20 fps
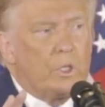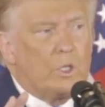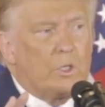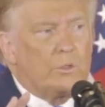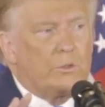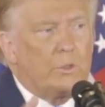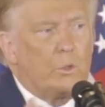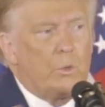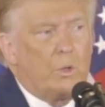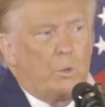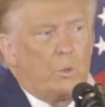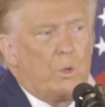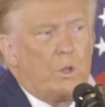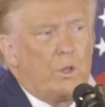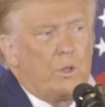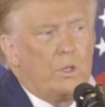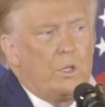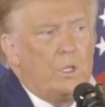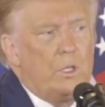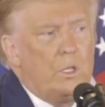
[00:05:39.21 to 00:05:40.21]
So we
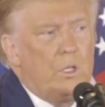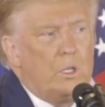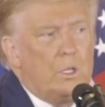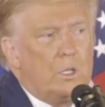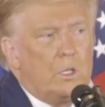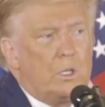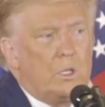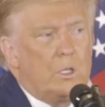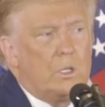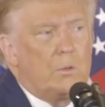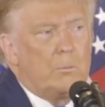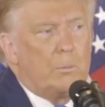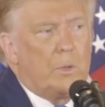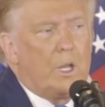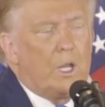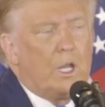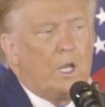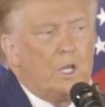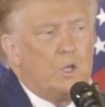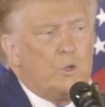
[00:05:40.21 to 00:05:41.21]
won by
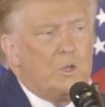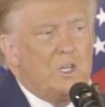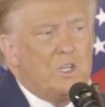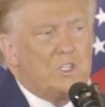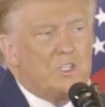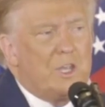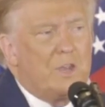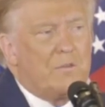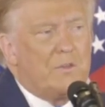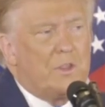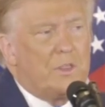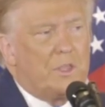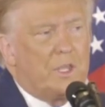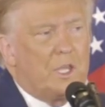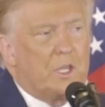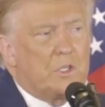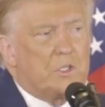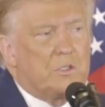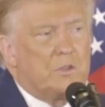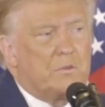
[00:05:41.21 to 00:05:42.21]

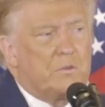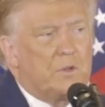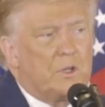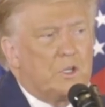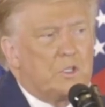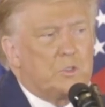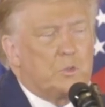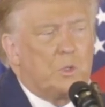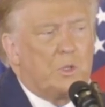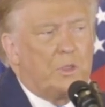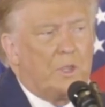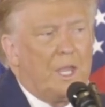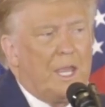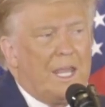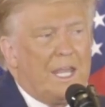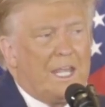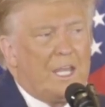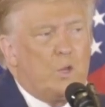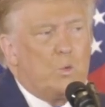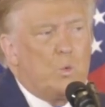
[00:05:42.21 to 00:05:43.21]
107,000 votes with
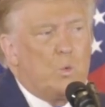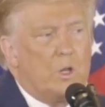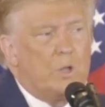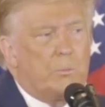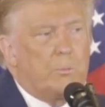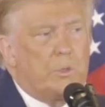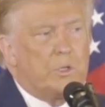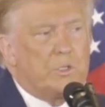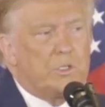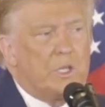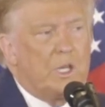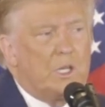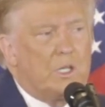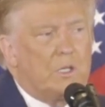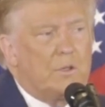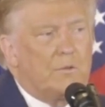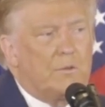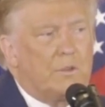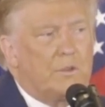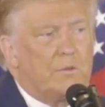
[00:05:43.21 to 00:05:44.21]
81%
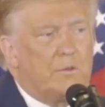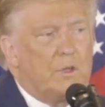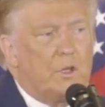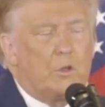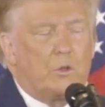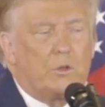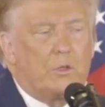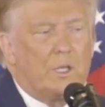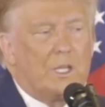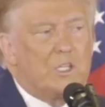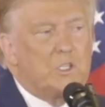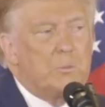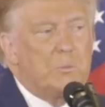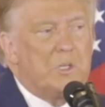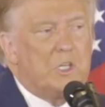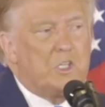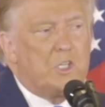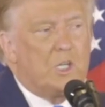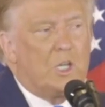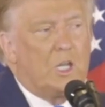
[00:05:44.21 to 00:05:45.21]
of the vote. It's
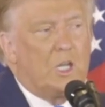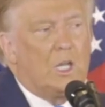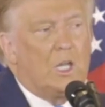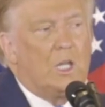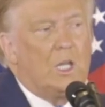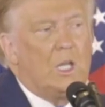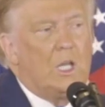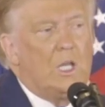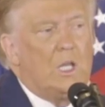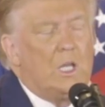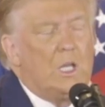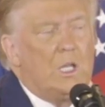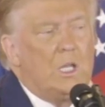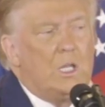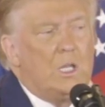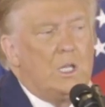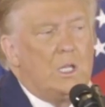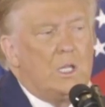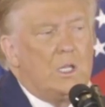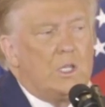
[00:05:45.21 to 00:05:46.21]
Michigan.
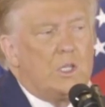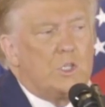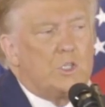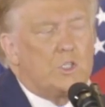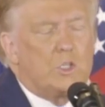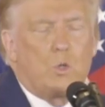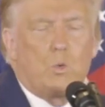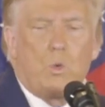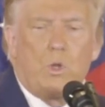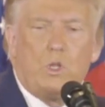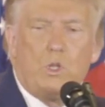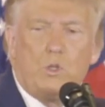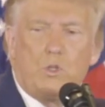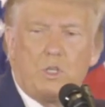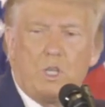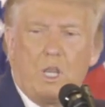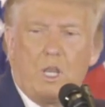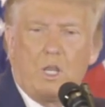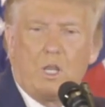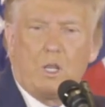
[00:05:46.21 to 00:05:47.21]
So when you
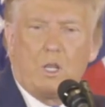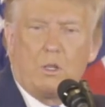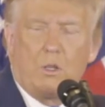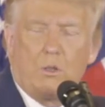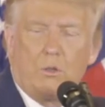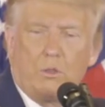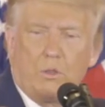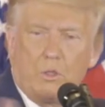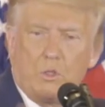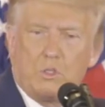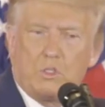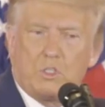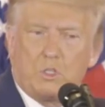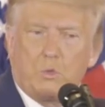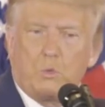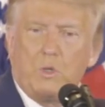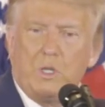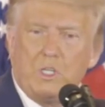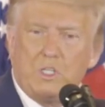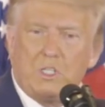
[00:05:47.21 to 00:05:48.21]
take those
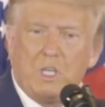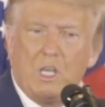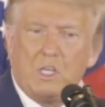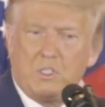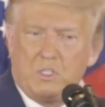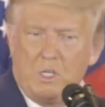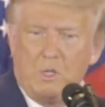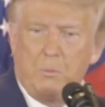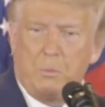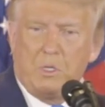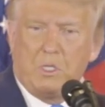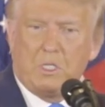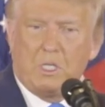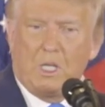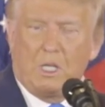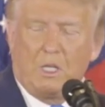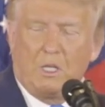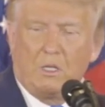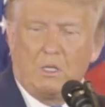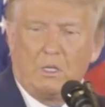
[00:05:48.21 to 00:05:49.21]
three states in
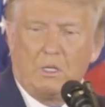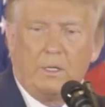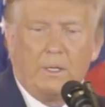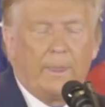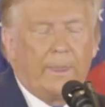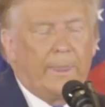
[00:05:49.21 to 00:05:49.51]
particular,